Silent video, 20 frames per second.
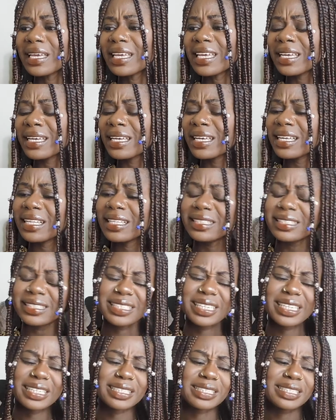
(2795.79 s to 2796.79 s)
get in
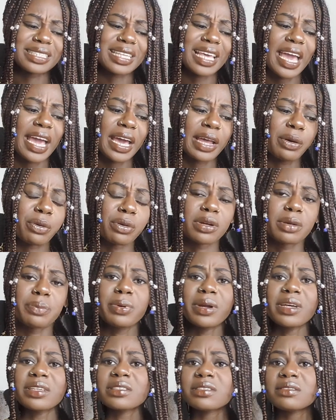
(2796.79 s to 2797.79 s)
this sad or
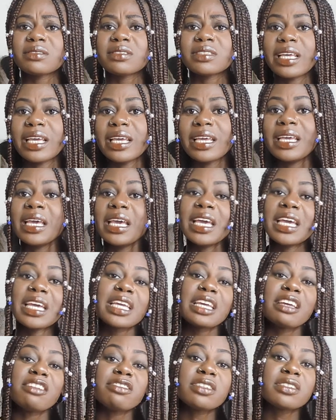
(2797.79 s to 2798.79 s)
depressive state,
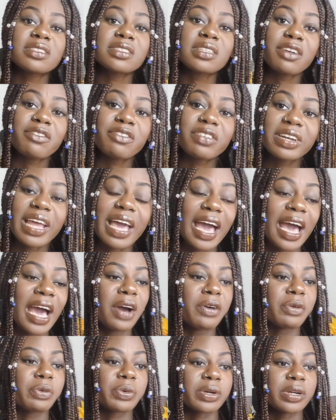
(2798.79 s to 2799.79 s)
give yourself an
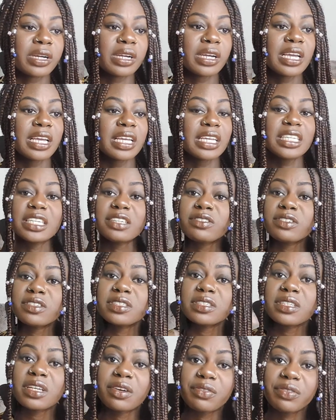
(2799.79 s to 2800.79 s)
hour. Give
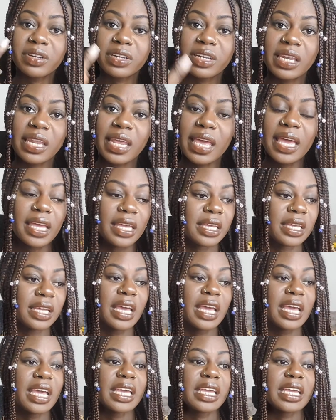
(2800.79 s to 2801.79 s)
yourself a day.
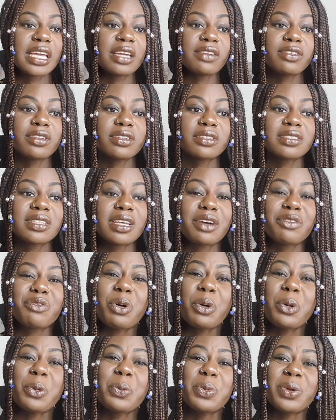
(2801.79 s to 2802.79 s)
Give yourself
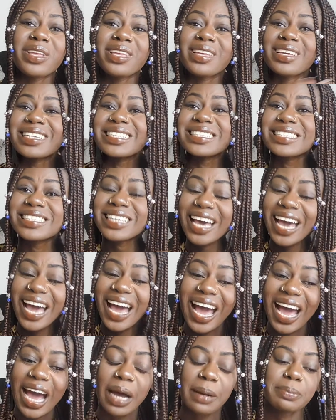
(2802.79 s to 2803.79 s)
a week
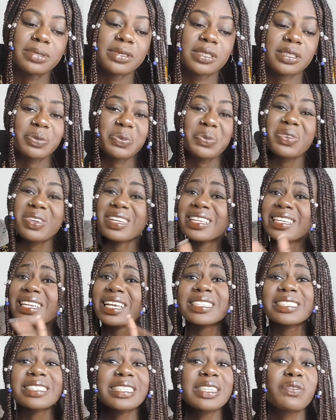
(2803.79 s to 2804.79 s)
tops. Really,
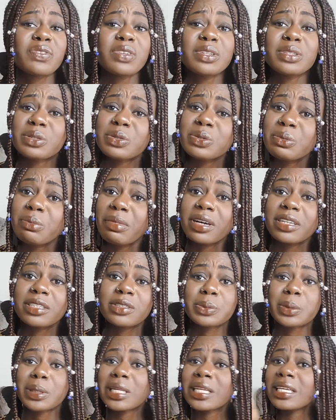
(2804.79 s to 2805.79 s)
that's even too much.
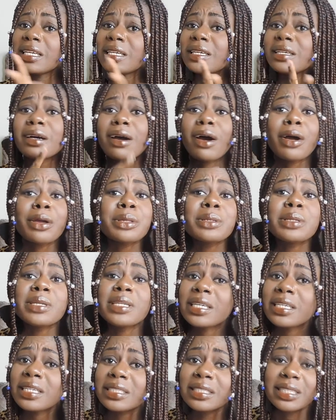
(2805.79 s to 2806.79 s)
Really, all you
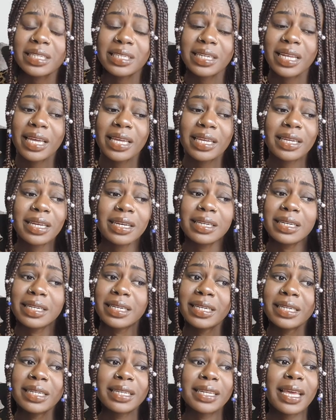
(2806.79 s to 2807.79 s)
need is a day. A
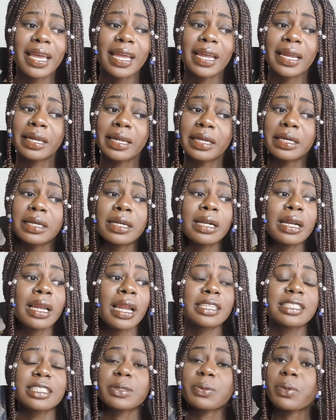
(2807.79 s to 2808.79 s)
good day and a good
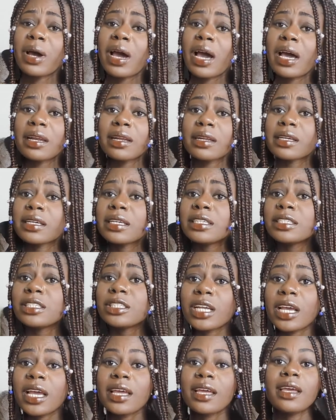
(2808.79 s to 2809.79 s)
glass of wine and a good
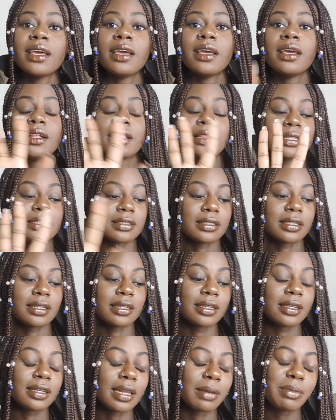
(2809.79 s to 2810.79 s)
J.
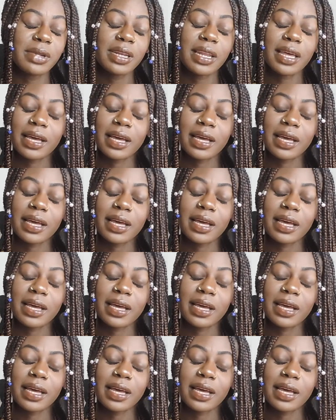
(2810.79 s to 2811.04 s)
Listen, let